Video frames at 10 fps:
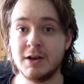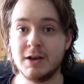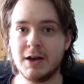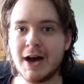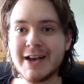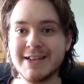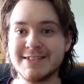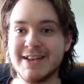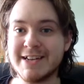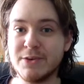Hi, it's
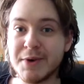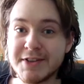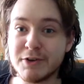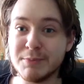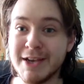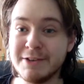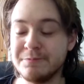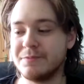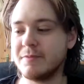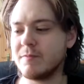Tiny Windowed Me,
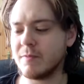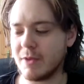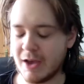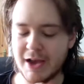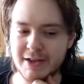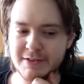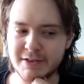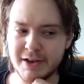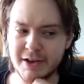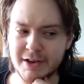and
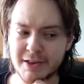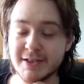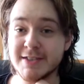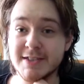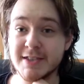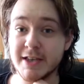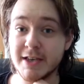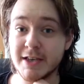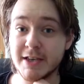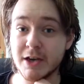this is
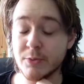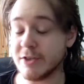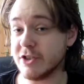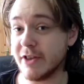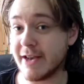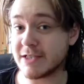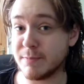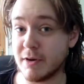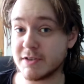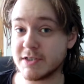the original
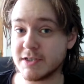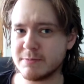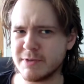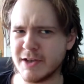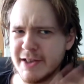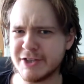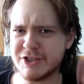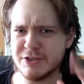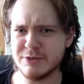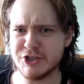Xbox
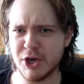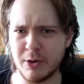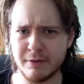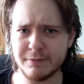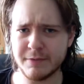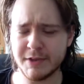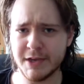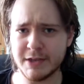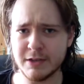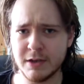collection show-off
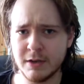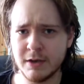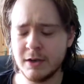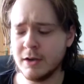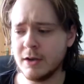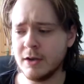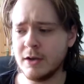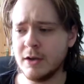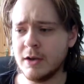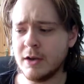thing.
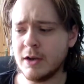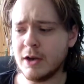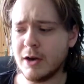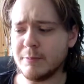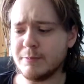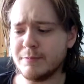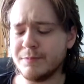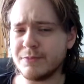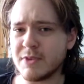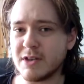
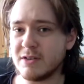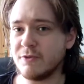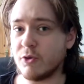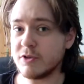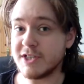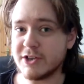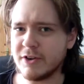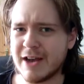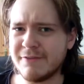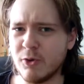Of course, I don't
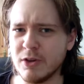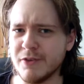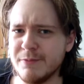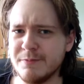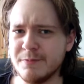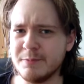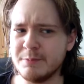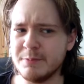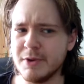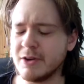have all of them,
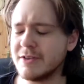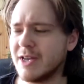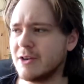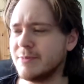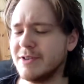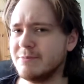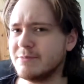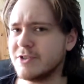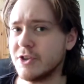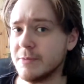because that would be
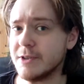stupid.